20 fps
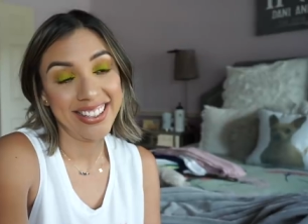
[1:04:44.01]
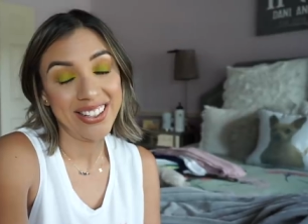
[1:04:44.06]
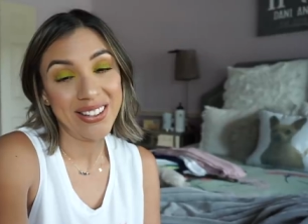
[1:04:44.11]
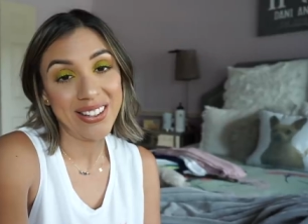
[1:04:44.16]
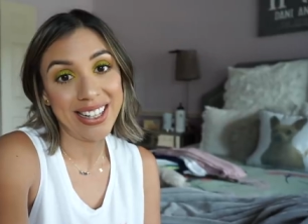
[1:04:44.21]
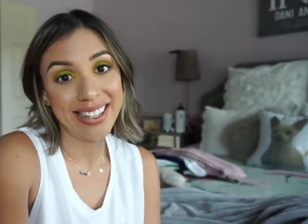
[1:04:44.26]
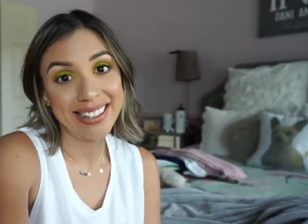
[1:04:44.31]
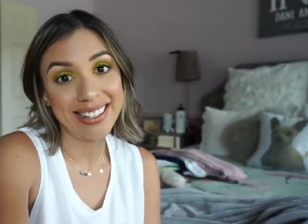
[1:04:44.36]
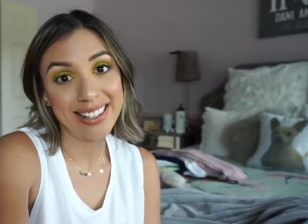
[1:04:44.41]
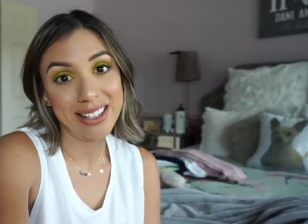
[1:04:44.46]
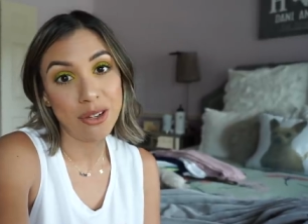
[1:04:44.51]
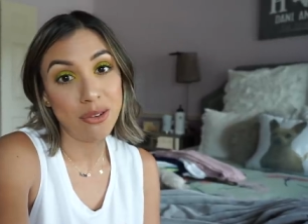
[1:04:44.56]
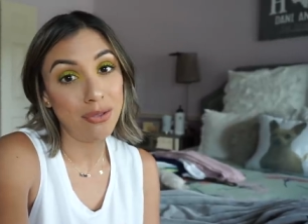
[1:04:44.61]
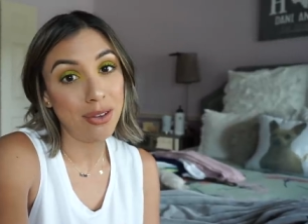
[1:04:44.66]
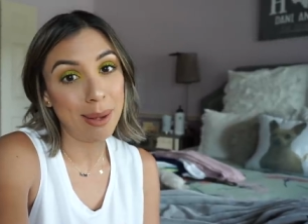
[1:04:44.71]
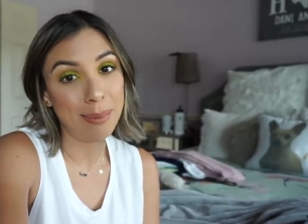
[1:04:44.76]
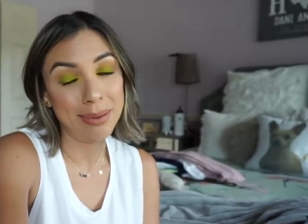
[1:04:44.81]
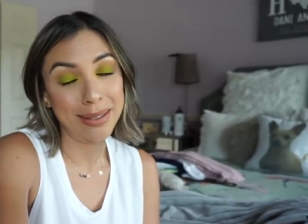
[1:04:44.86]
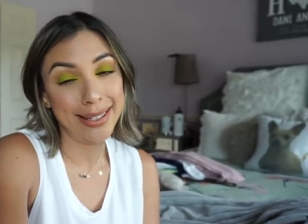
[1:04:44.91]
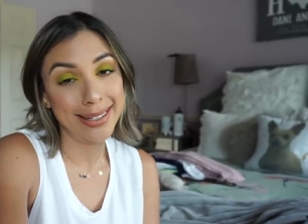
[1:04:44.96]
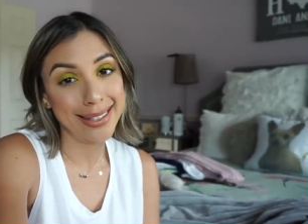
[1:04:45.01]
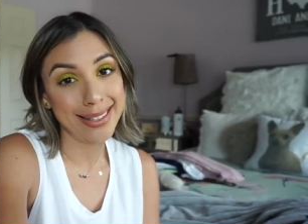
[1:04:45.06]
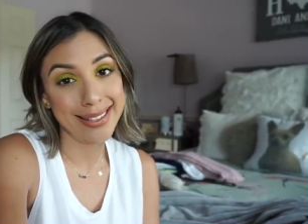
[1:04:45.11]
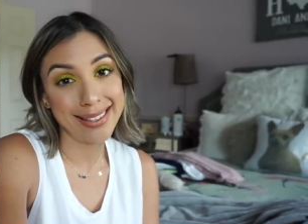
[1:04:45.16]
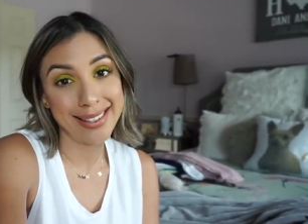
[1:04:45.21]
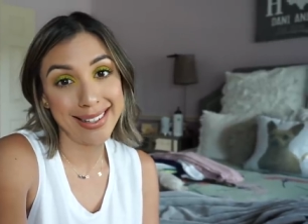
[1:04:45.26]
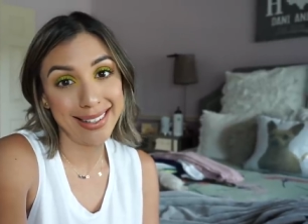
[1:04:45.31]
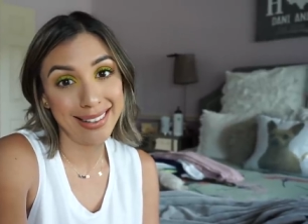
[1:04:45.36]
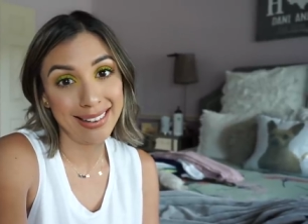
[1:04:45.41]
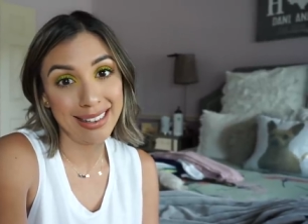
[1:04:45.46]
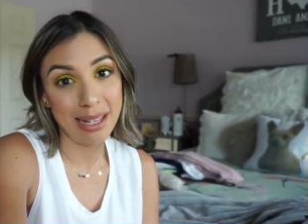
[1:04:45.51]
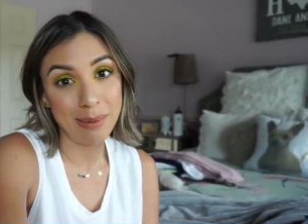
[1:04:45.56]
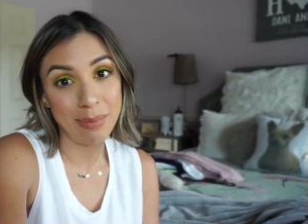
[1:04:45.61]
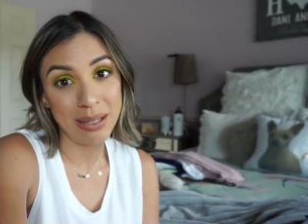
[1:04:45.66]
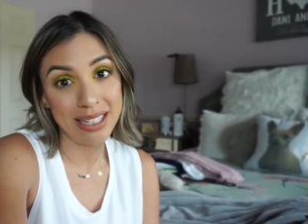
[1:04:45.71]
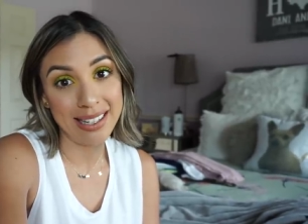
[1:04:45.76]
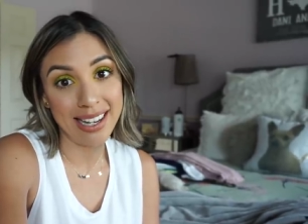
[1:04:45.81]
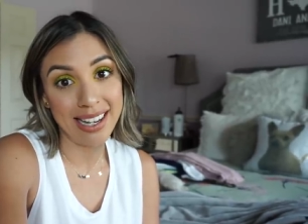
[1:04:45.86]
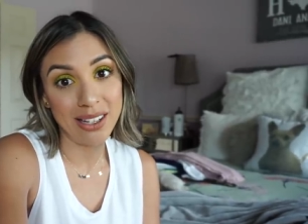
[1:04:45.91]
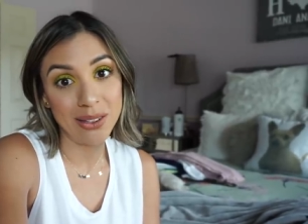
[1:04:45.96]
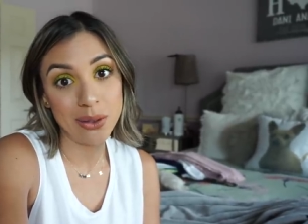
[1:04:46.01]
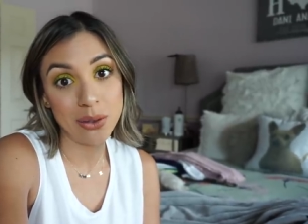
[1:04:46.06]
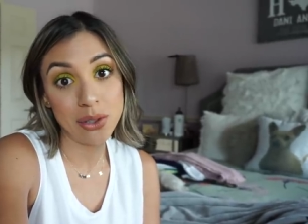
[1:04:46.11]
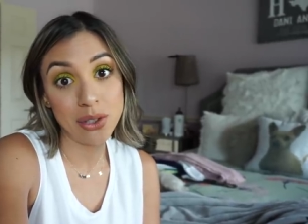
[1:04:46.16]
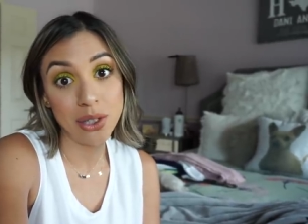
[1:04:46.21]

you guys, Fabletics didn't let me down.